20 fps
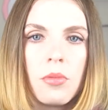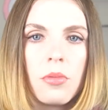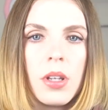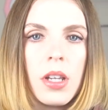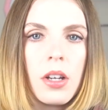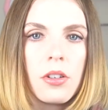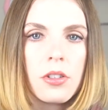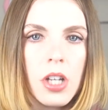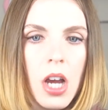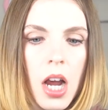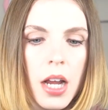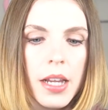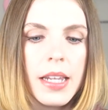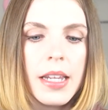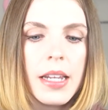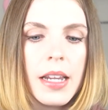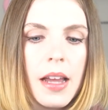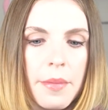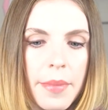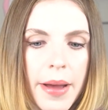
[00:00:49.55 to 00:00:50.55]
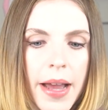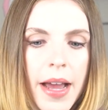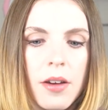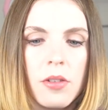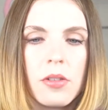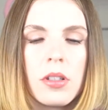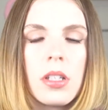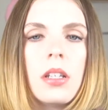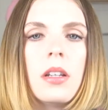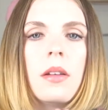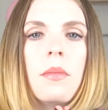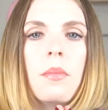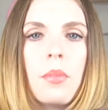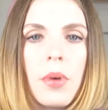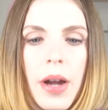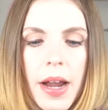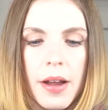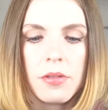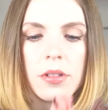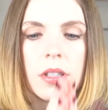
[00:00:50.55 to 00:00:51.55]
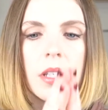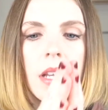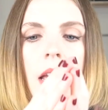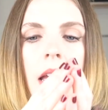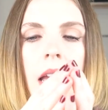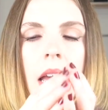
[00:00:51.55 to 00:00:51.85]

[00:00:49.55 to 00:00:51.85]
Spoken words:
We are talking about brows.